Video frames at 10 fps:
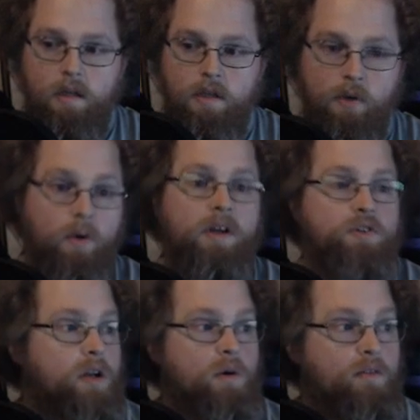You want to
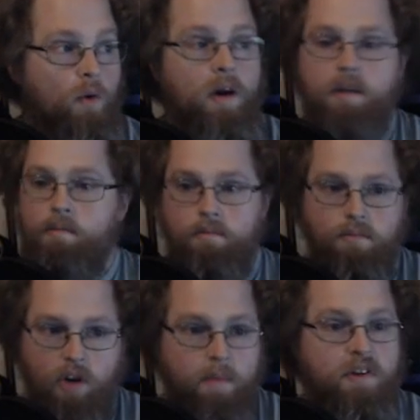try to avoid
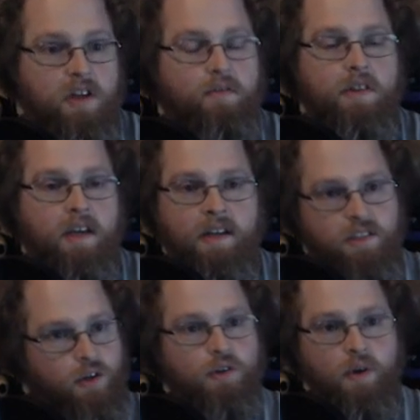pretty much everything
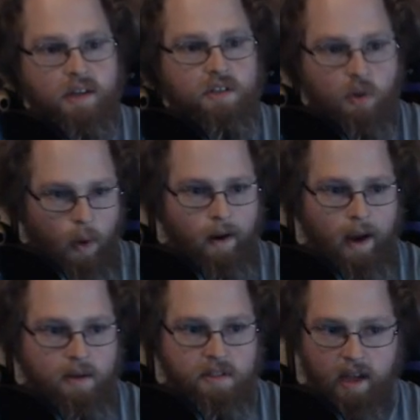until you get to the
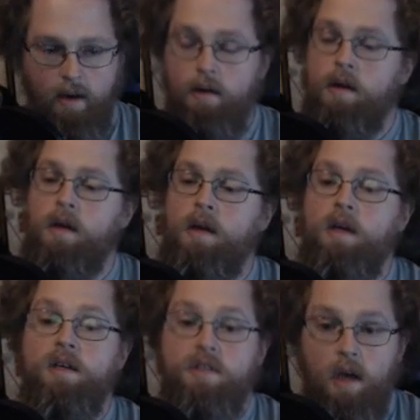warehouse now.
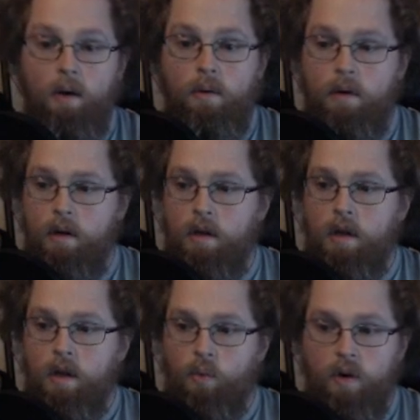So
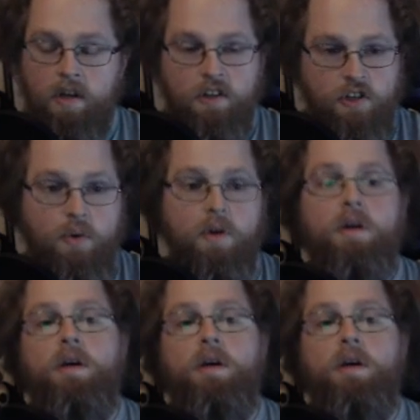we're going to juke.